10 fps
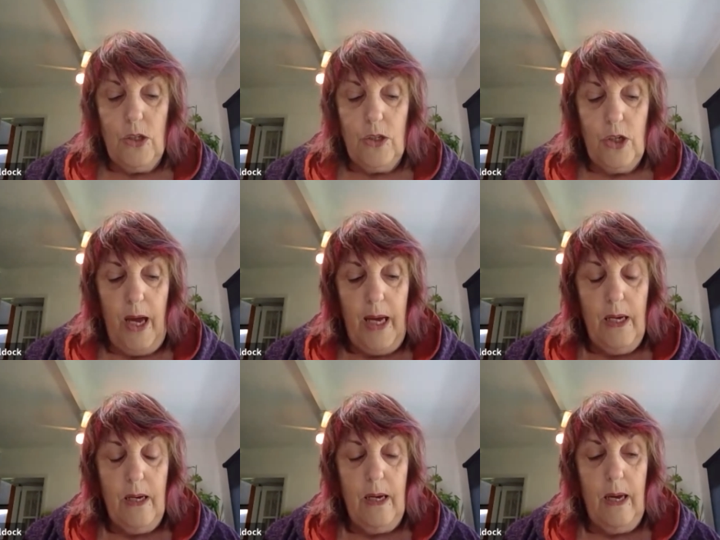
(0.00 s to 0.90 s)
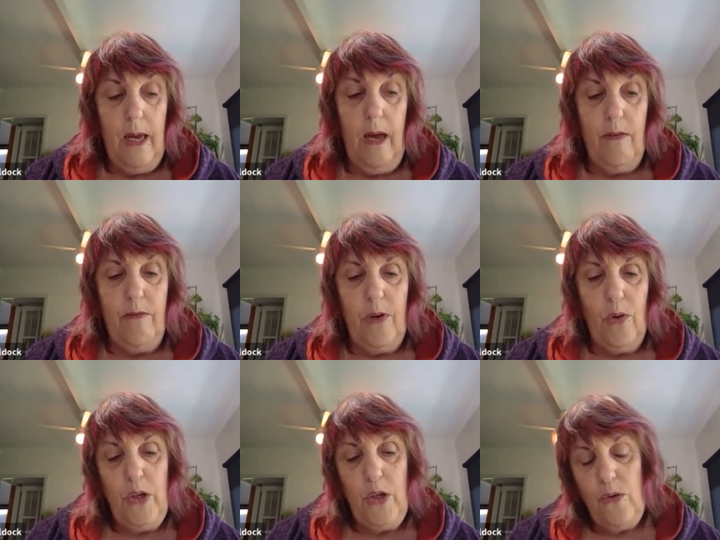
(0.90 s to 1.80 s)
CHAC have a
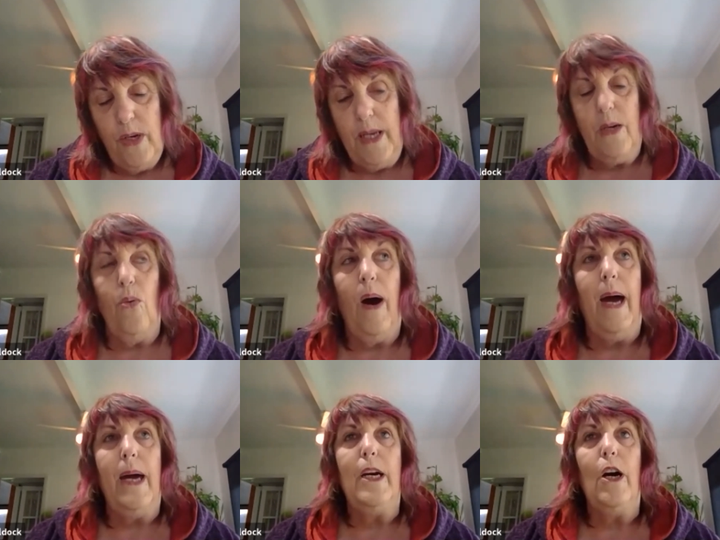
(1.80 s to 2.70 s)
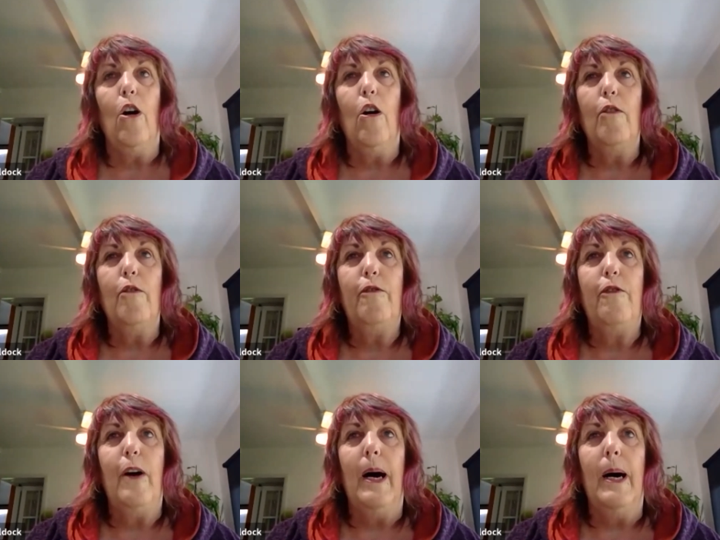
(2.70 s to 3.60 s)
very unique way of
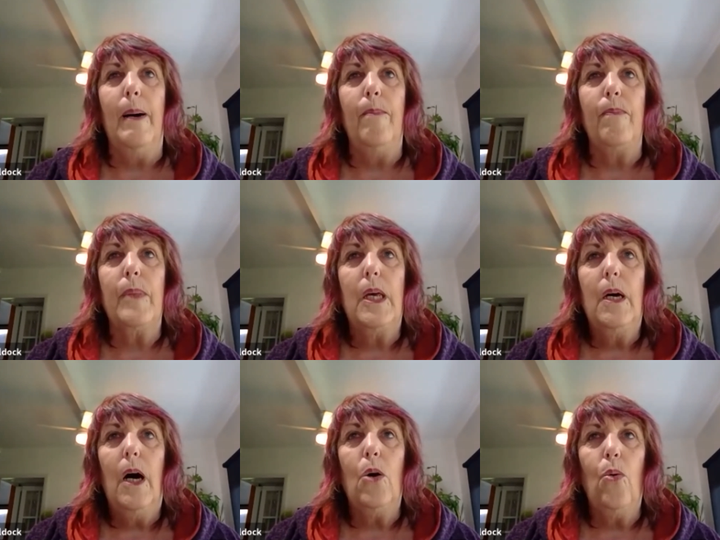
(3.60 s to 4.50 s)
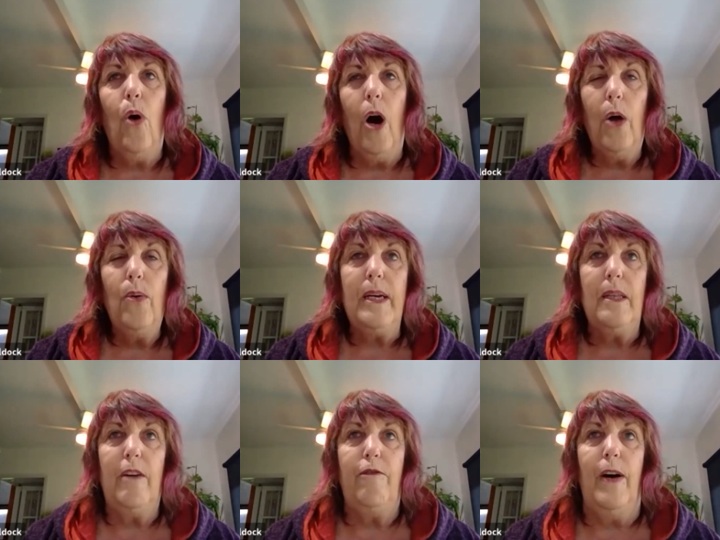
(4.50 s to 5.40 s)
acquiring
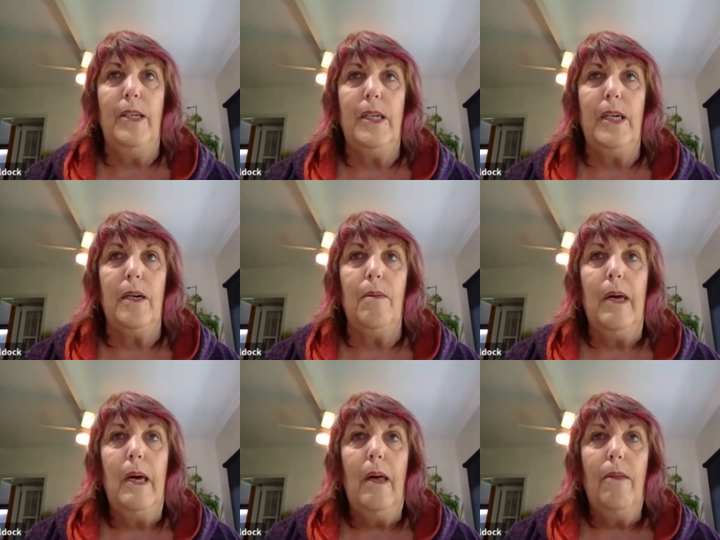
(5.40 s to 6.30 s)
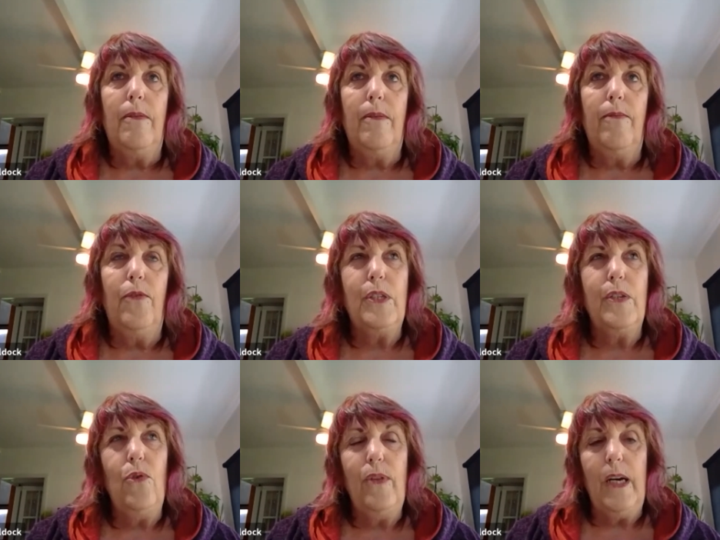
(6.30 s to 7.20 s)
their funding. First
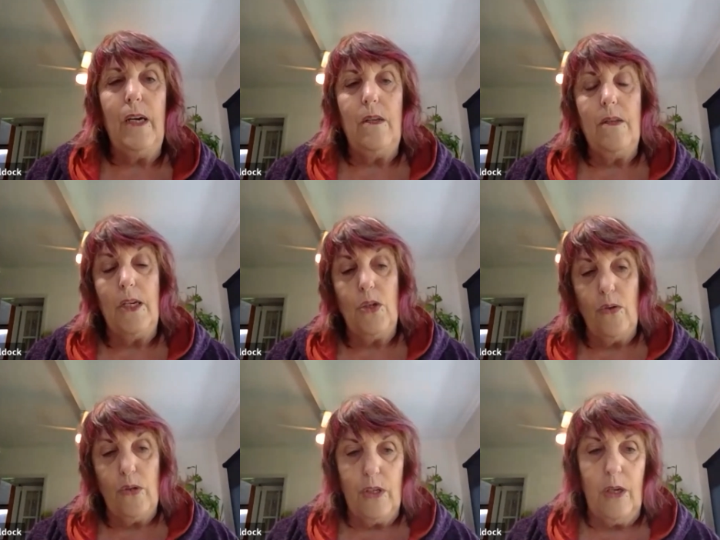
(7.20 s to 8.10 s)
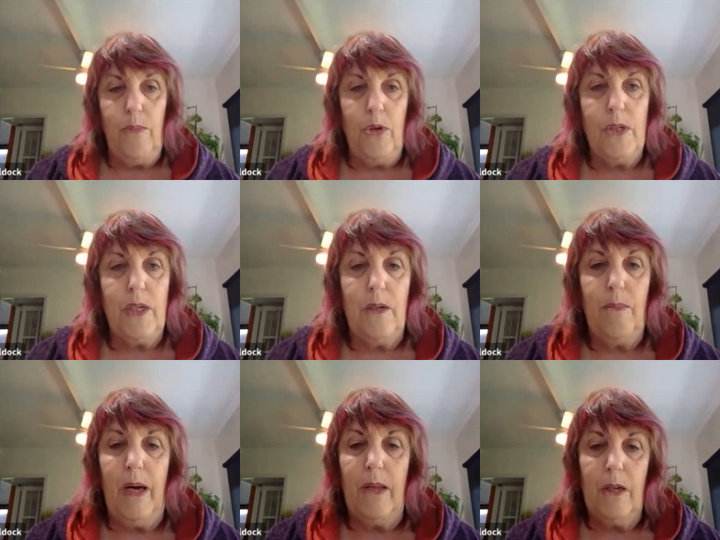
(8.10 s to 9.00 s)
of all, they talk to the community
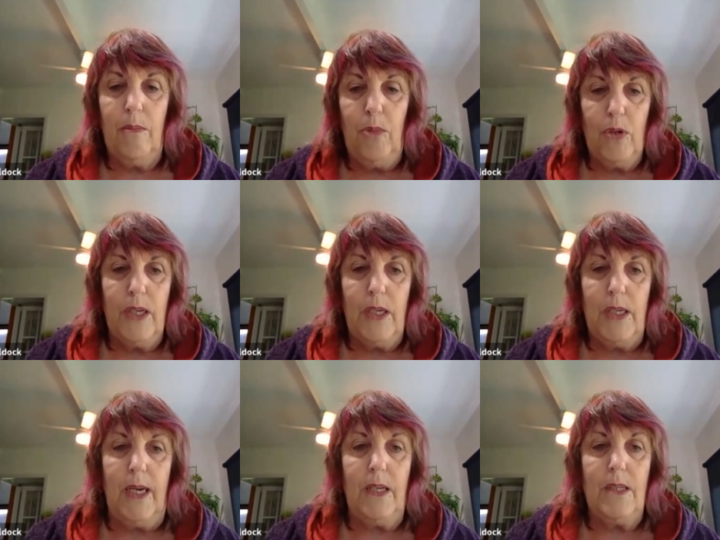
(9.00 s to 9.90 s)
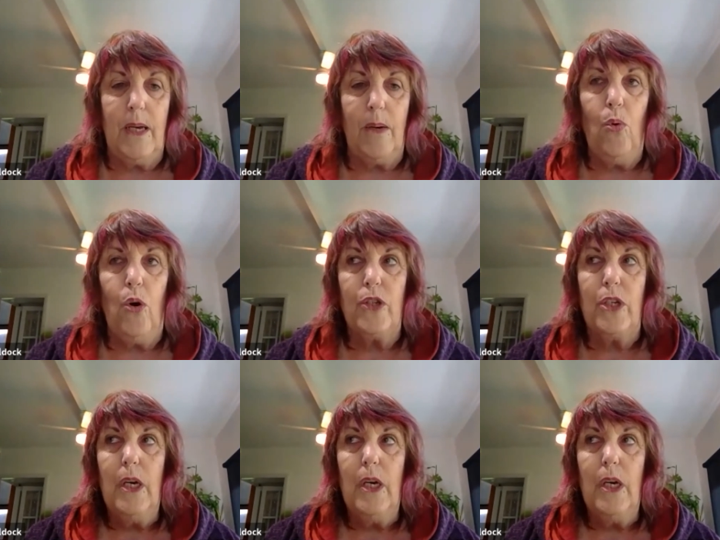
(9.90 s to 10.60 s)
about the community needs and what